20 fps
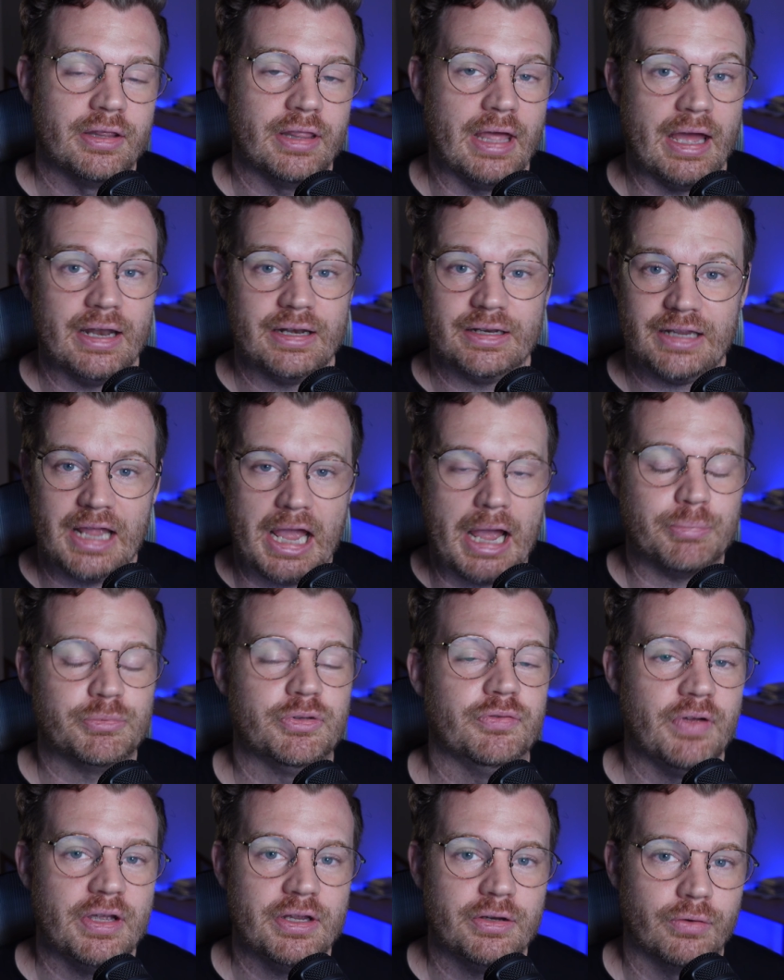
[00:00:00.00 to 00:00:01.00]
that
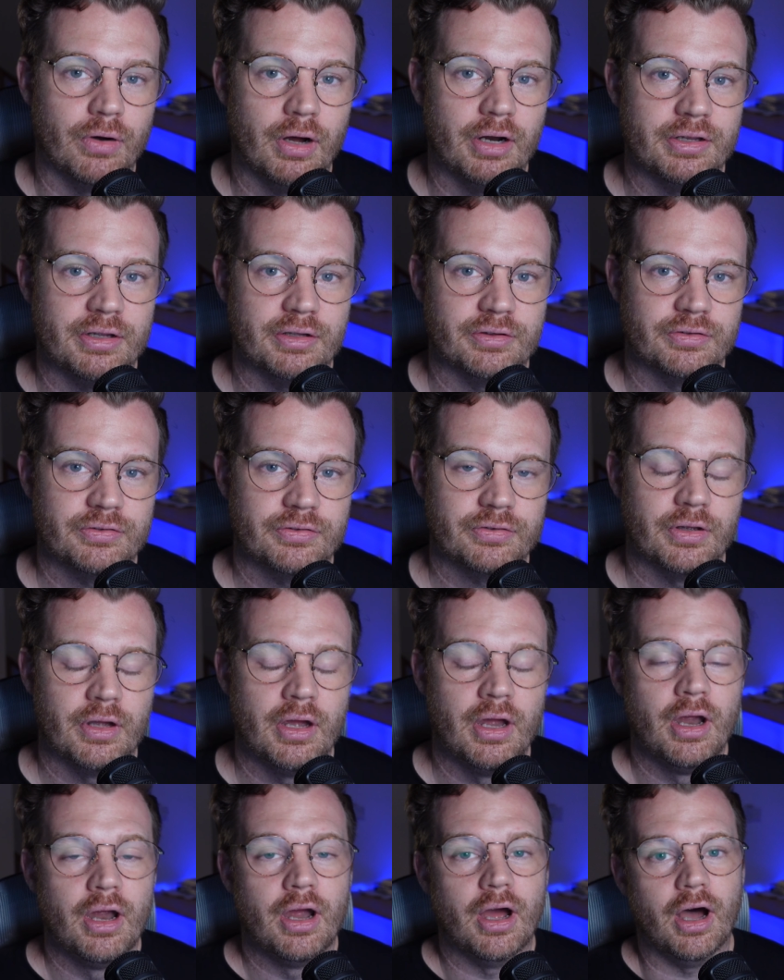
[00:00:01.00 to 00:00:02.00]
captivate your audience.
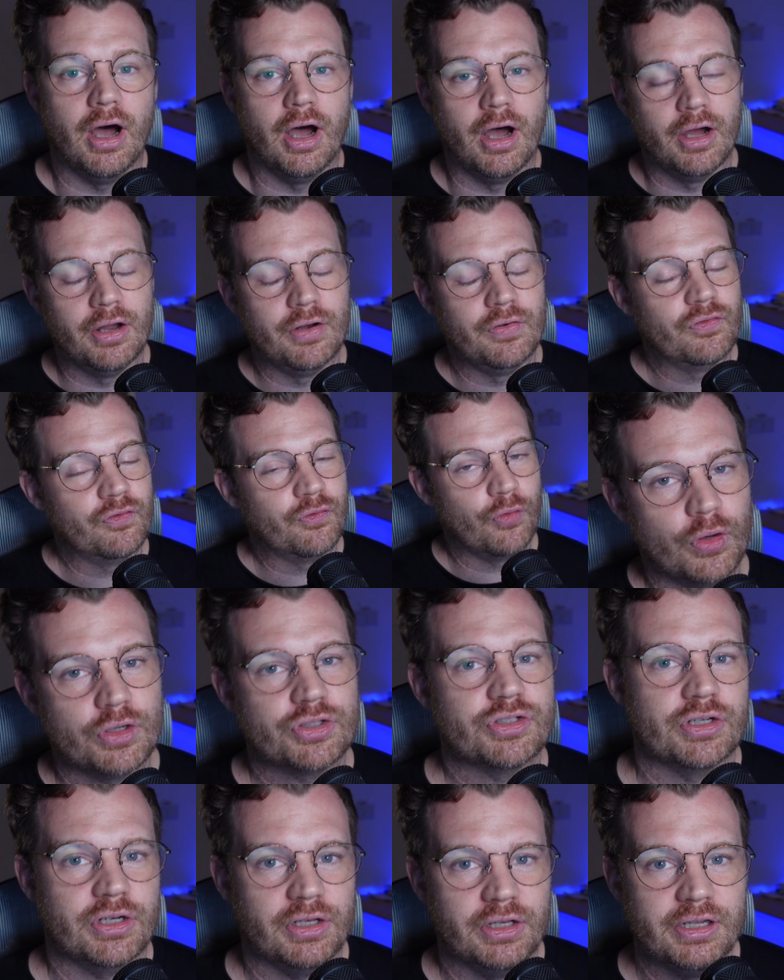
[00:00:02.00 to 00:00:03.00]

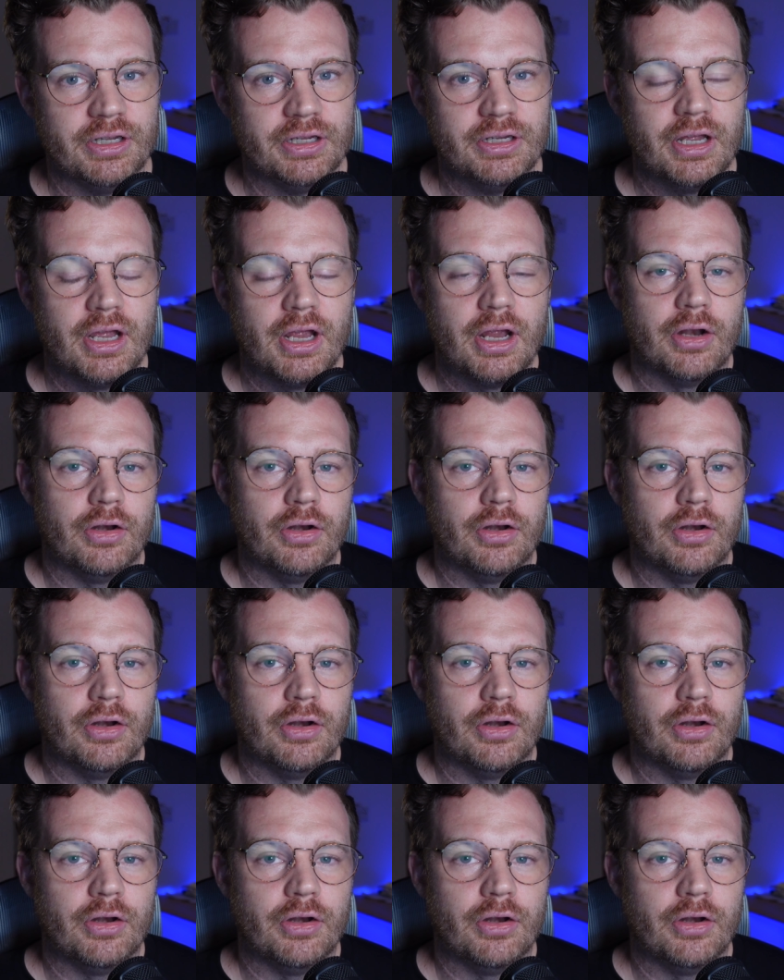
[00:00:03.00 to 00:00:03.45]
Unfortunately,